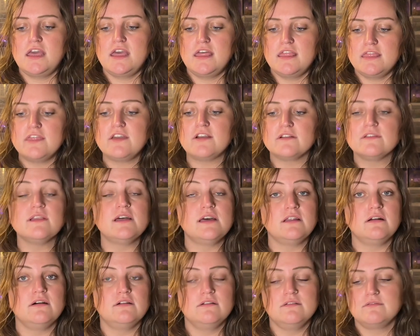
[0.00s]
they're
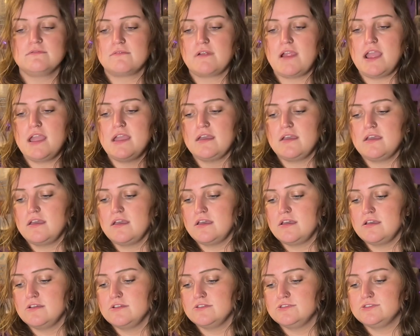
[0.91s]
little, right?
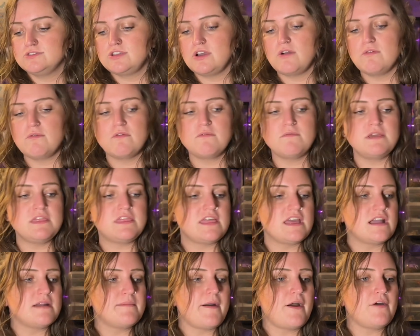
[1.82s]
So when we
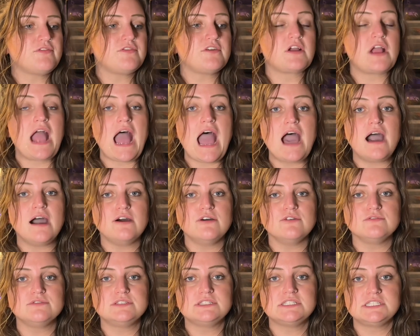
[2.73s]
think about their
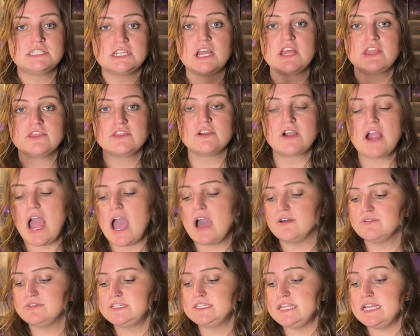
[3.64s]
house
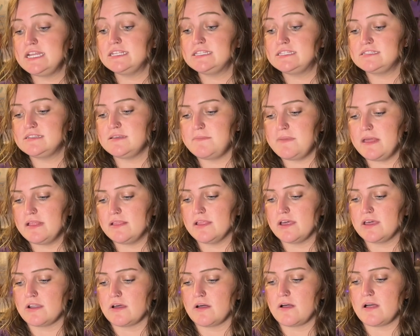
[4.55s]
needs to be little.